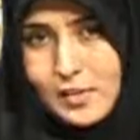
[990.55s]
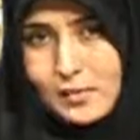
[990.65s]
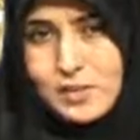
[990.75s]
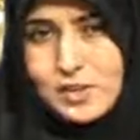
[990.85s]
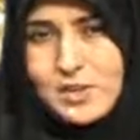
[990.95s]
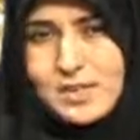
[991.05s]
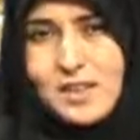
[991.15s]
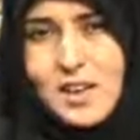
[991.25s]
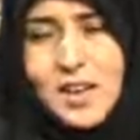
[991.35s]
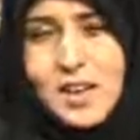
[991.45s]
which is
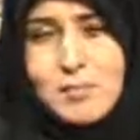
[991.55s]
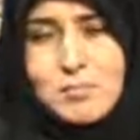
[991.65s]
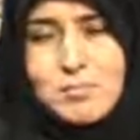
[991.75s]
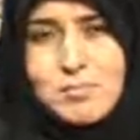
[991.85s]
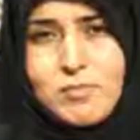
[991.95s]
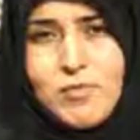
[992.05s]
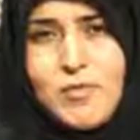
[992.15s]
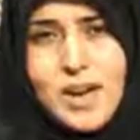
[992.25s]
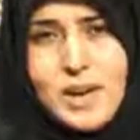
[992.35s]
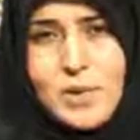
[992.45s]

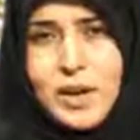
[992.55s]
very,